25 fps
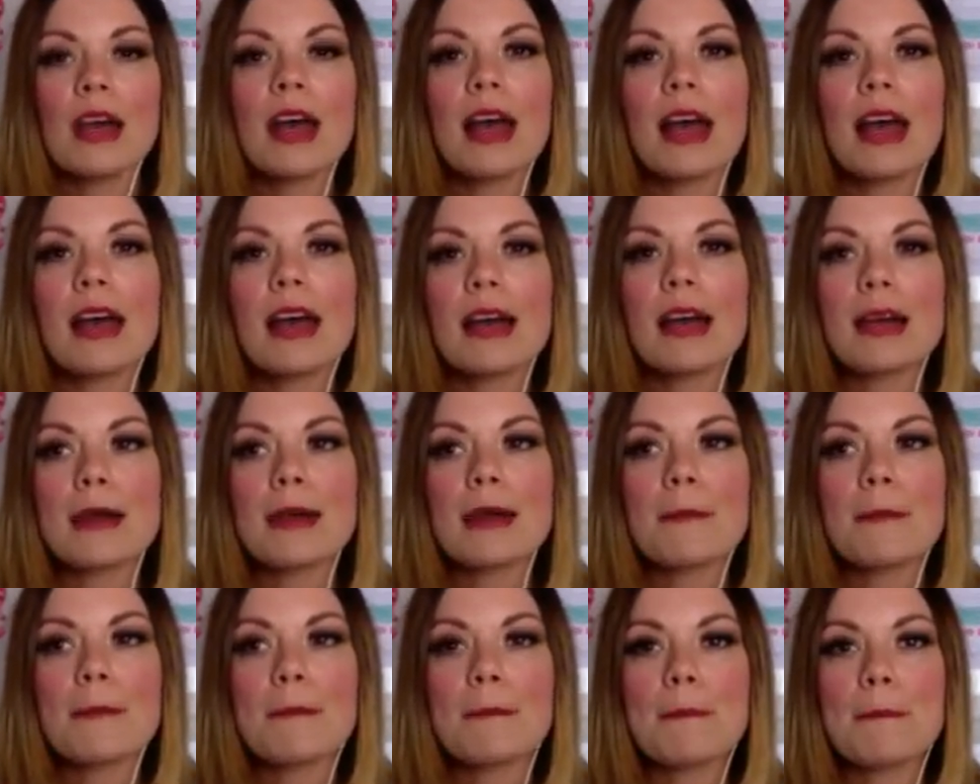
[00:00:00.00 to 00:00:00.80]

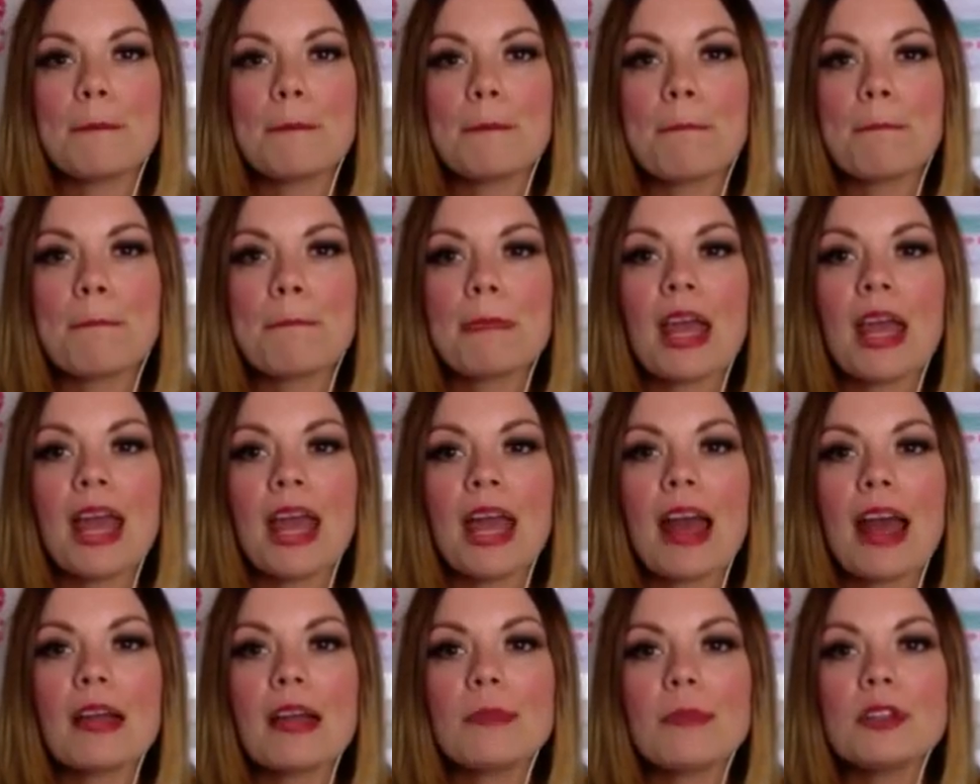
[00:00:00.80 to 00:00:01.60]

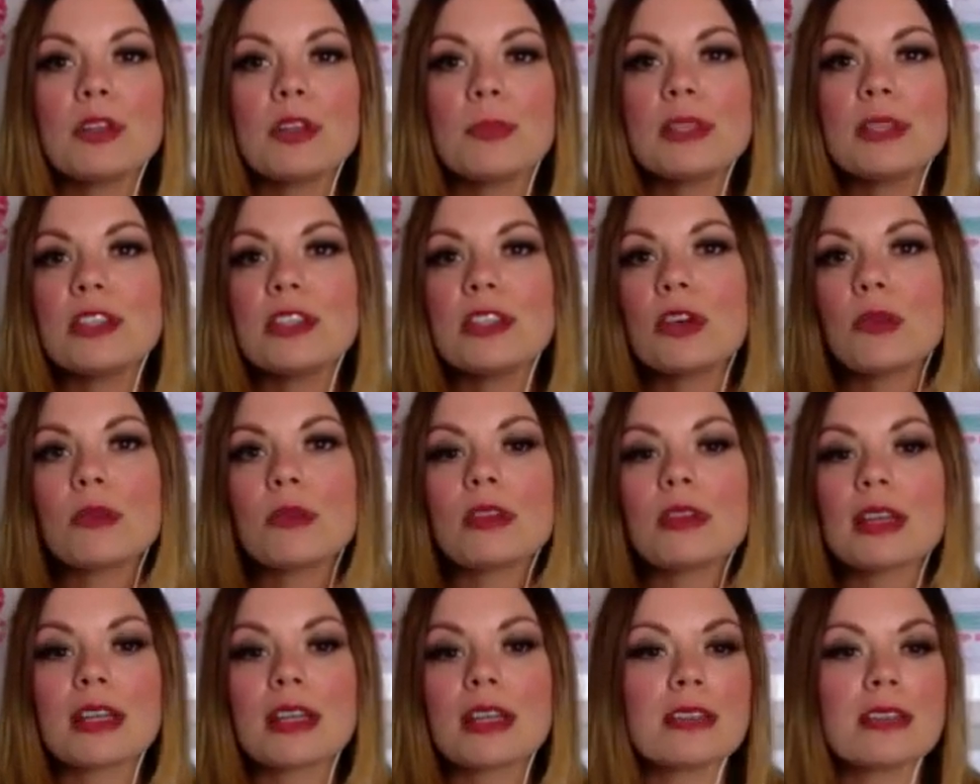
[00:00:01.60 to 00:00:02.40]
To be
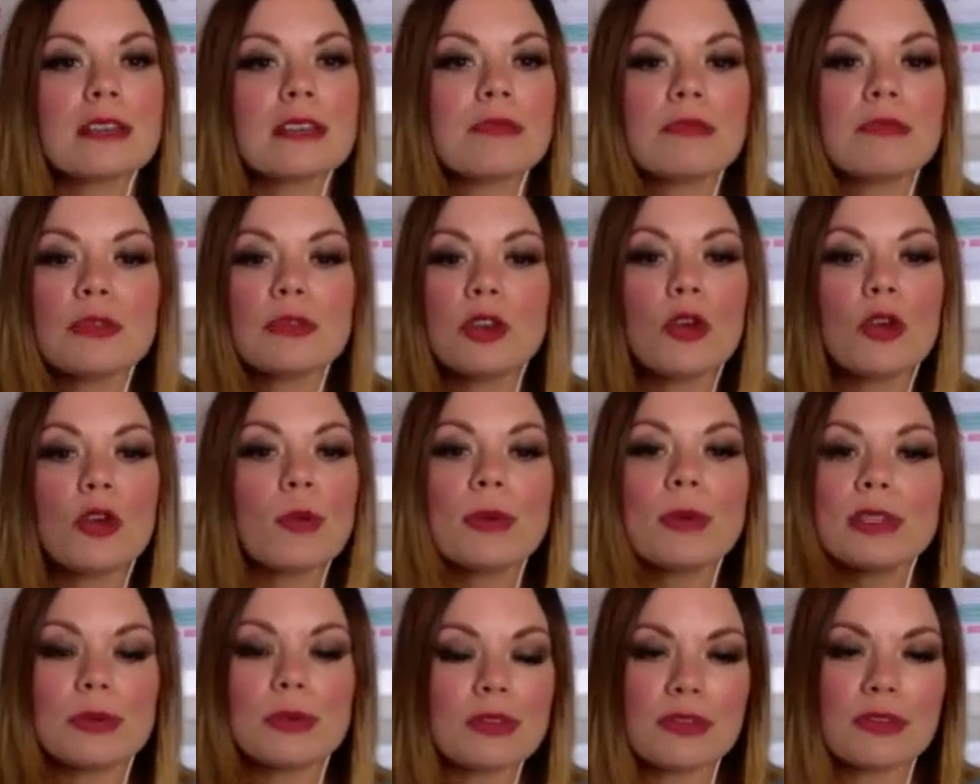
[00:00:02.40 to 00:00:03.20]
told that
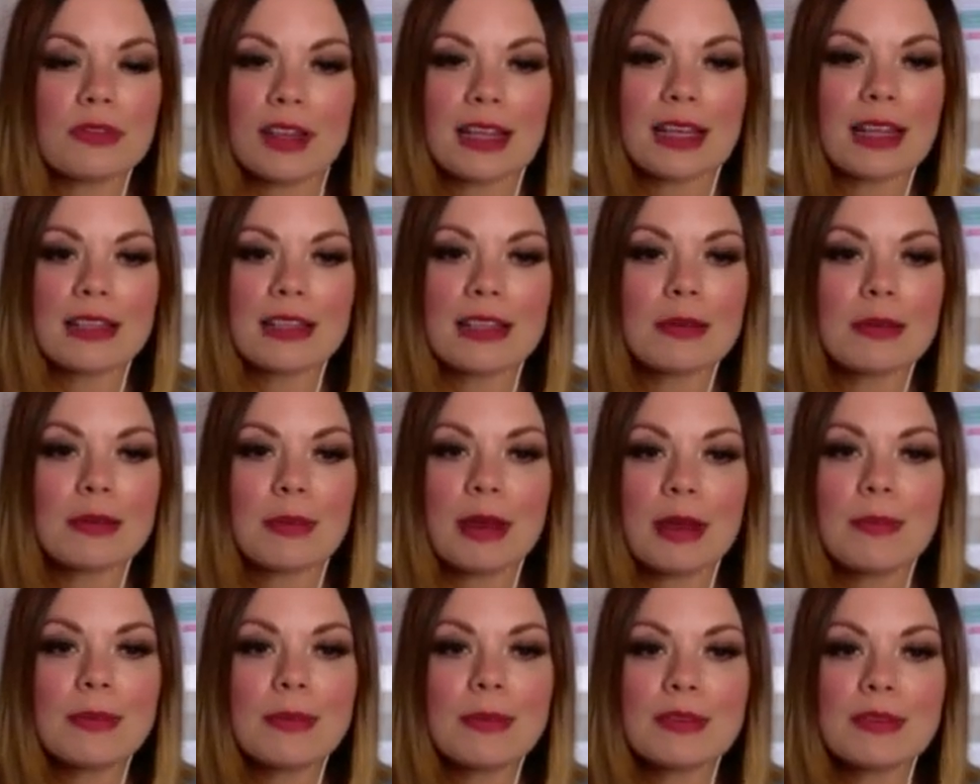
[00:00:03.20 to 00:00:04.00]
nobody was financing
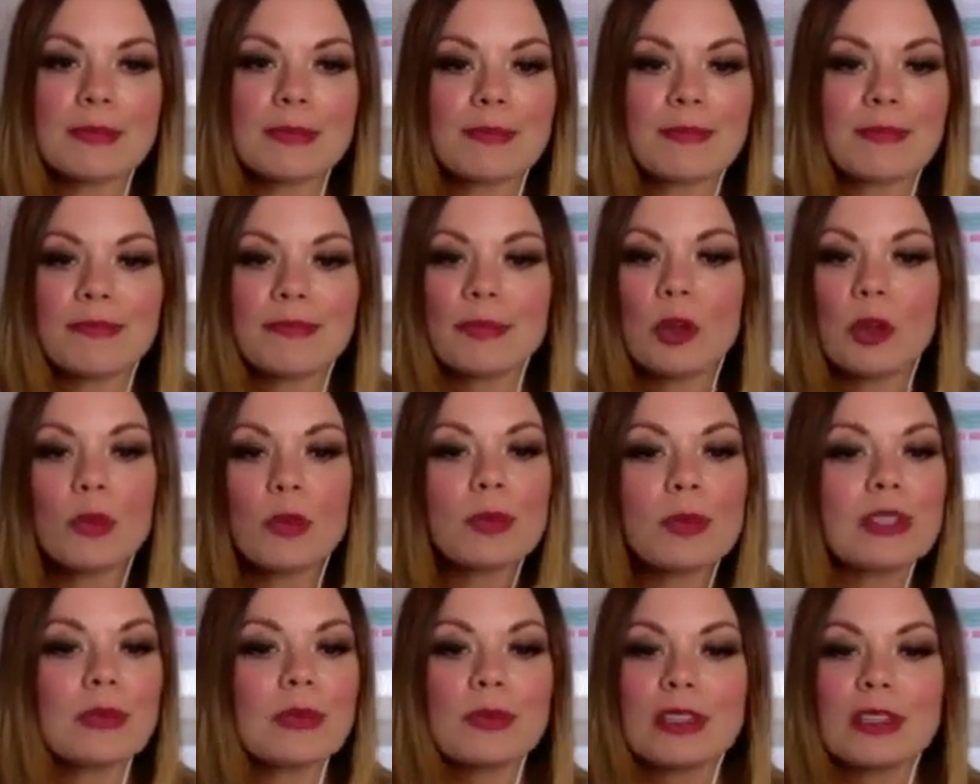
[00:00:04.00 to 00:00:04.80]
pubs,
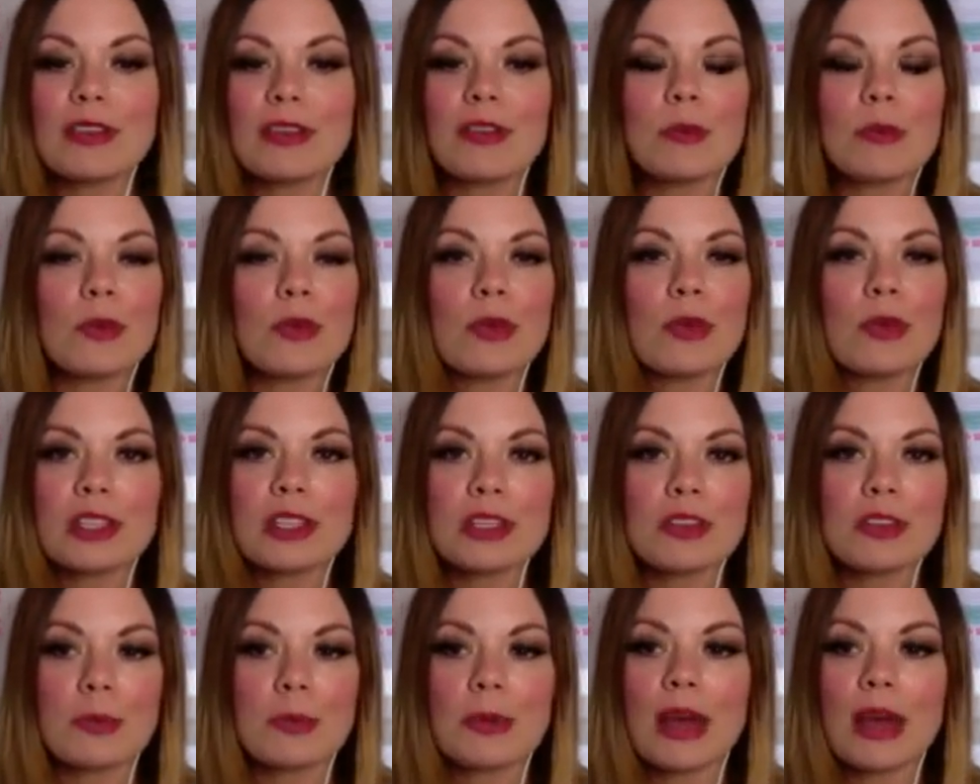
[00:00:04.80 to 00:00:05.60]
nobody was giving
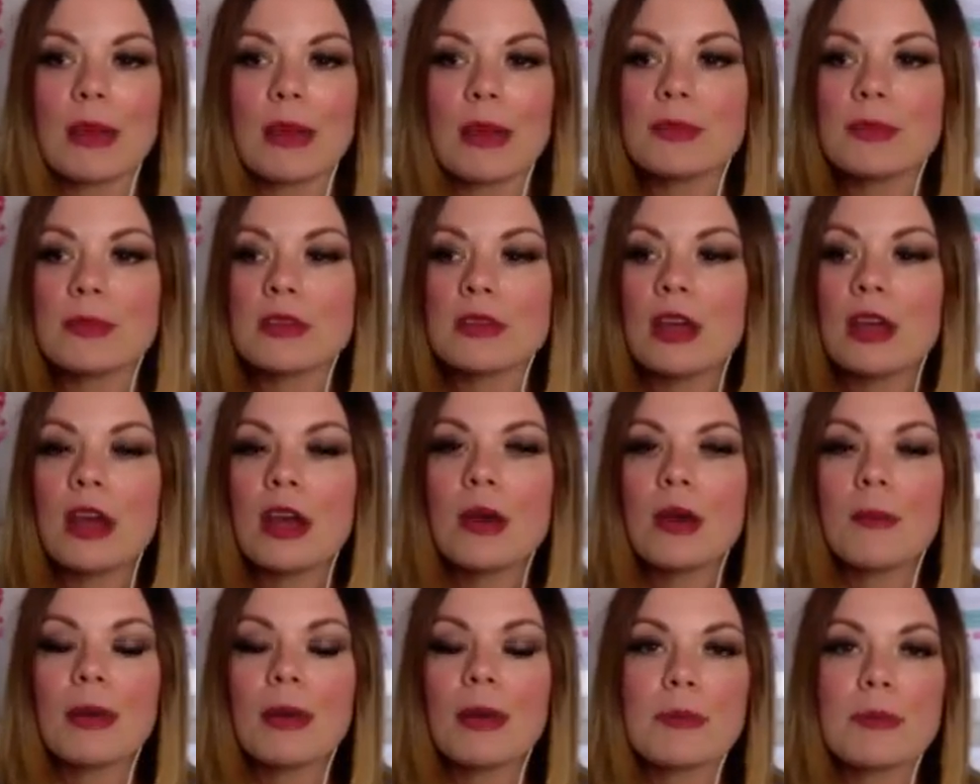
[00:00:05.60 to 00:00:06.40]
mortgages on pubs.
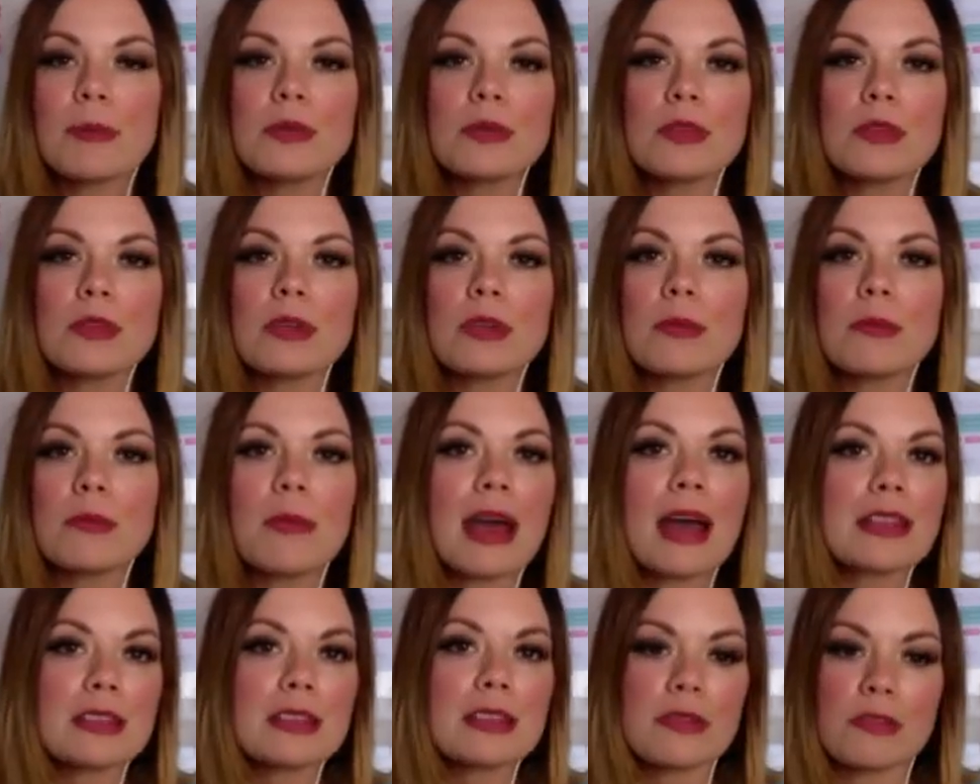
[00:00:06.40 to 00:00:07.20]
Pubs were a
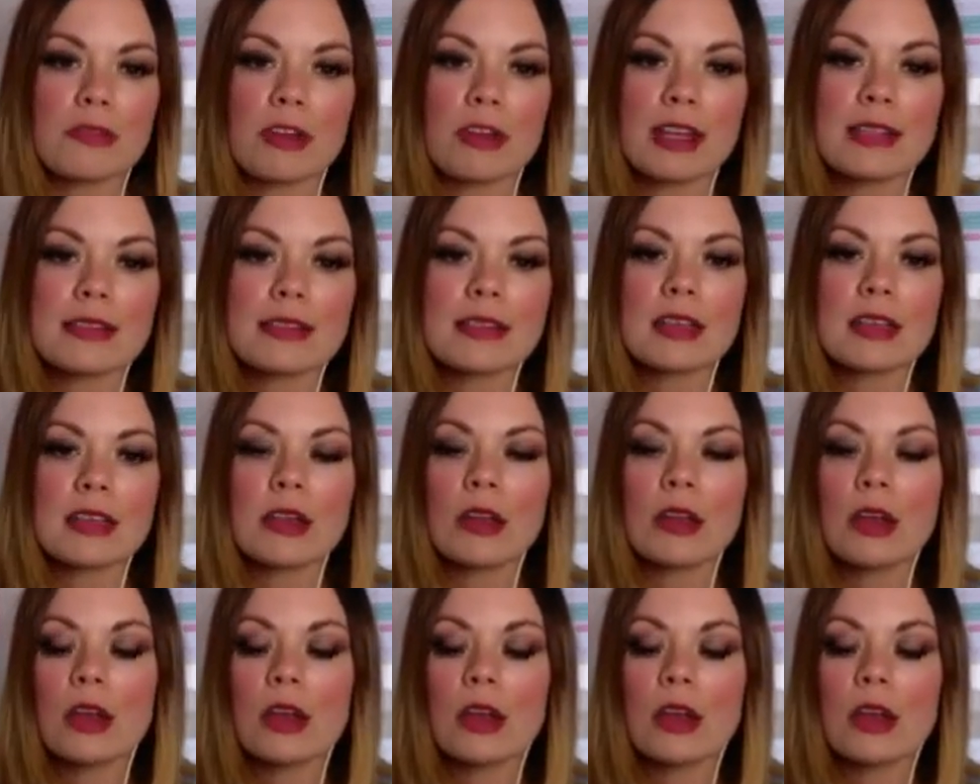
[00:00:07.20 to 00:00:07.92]
massive risk.